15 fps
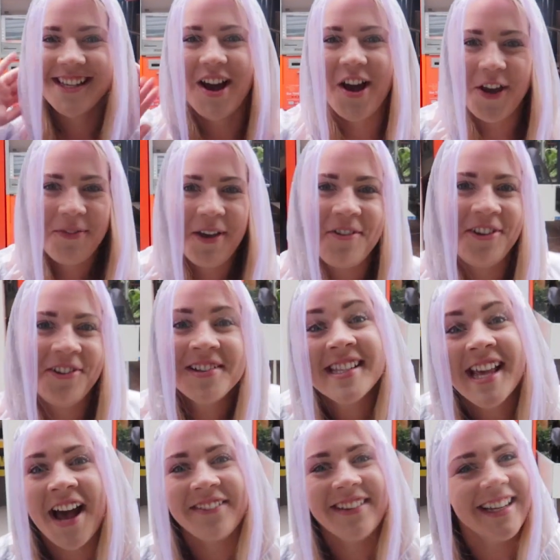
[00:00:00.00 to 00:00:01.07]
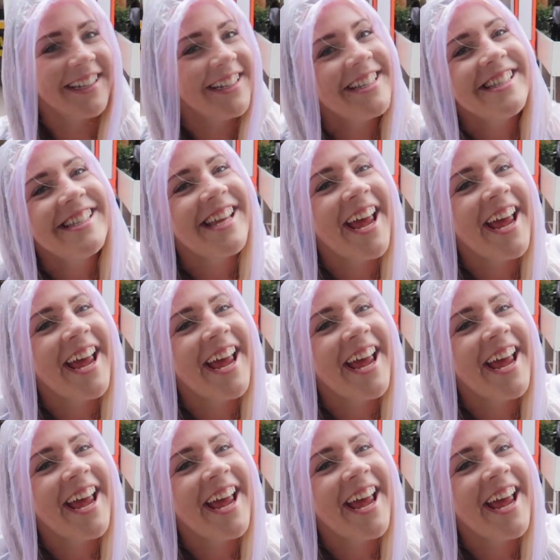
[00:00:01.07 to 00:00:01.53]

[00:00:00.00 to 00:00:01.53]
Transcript: I hope everyone's having a good